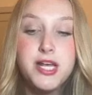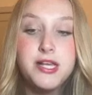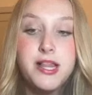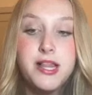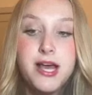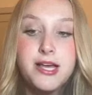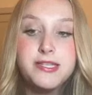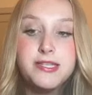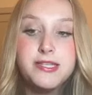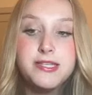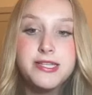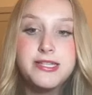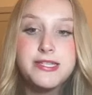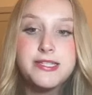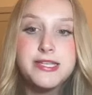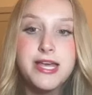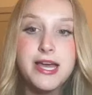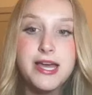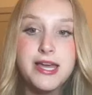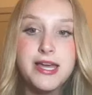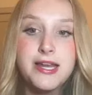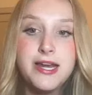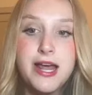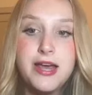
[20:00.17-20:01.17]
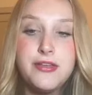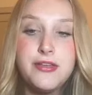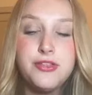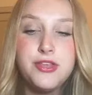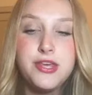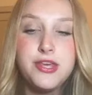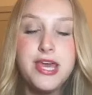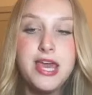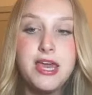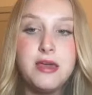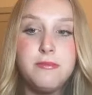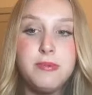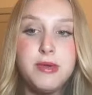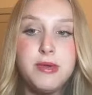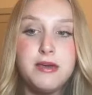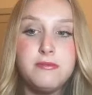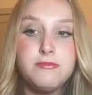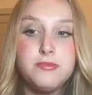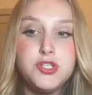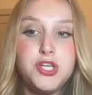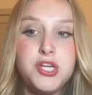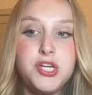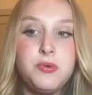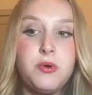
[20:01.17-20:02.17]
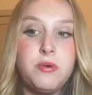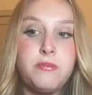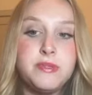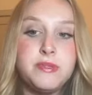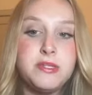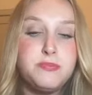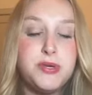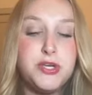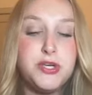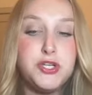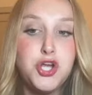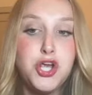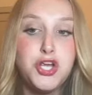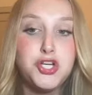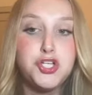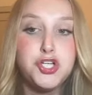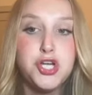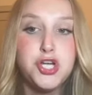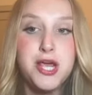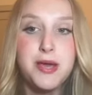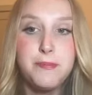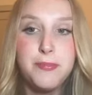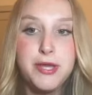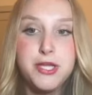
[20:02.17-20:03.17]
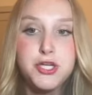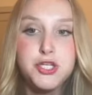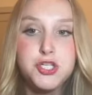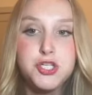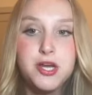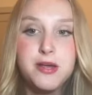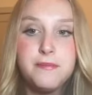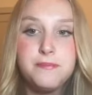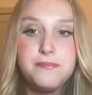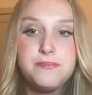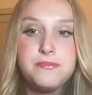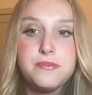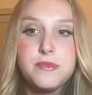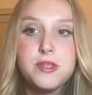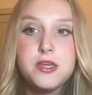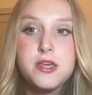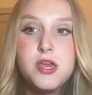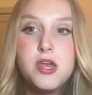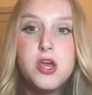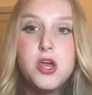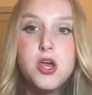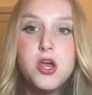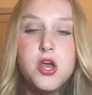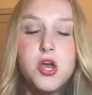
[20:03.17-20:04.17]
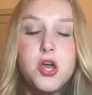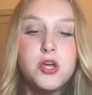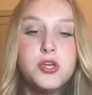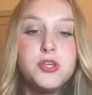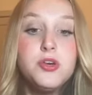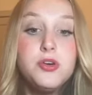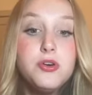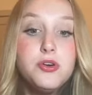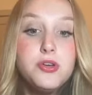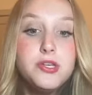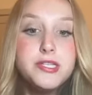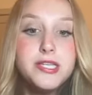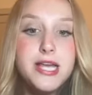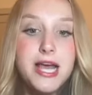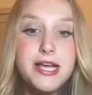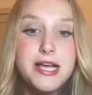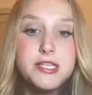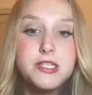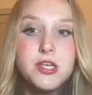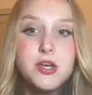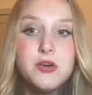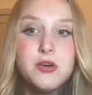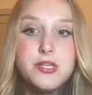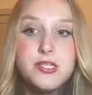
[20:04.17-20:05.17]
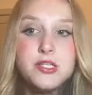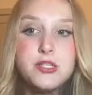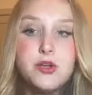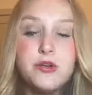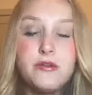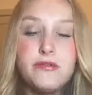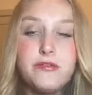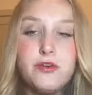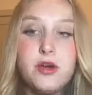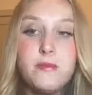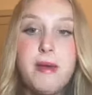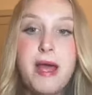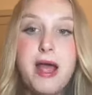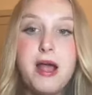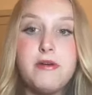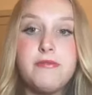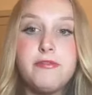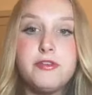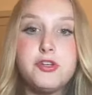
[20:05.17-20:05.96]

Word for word: Classic, and 2nd at the KPMG Women's PGA Championship. Yuka Saso is known for her powerful